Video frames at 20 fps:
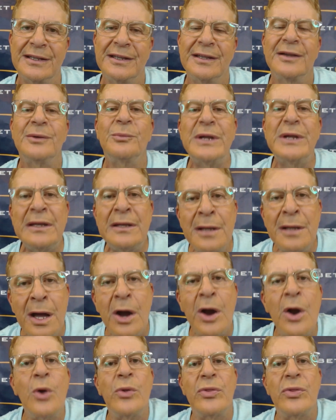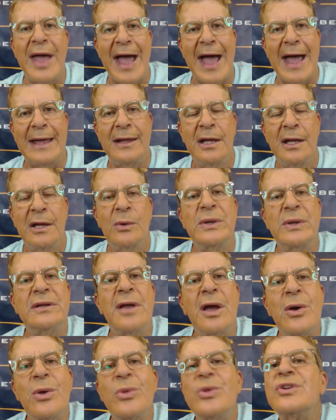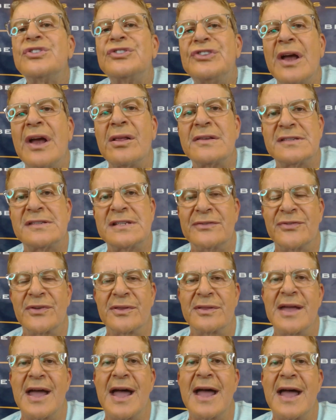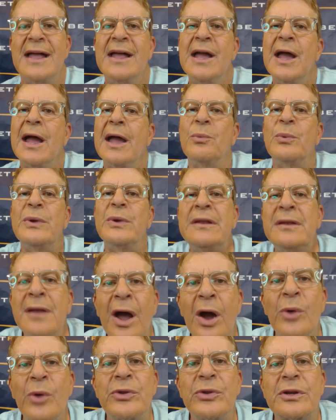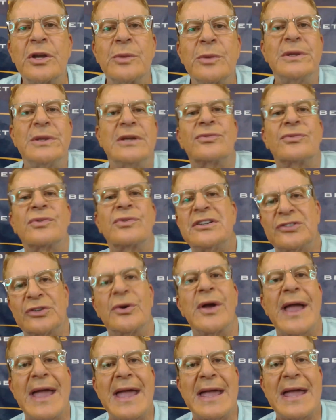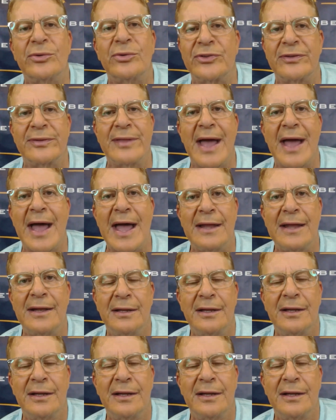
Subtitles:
We know that. We know there's jealousy for that. And we know there could be a racial angle to that.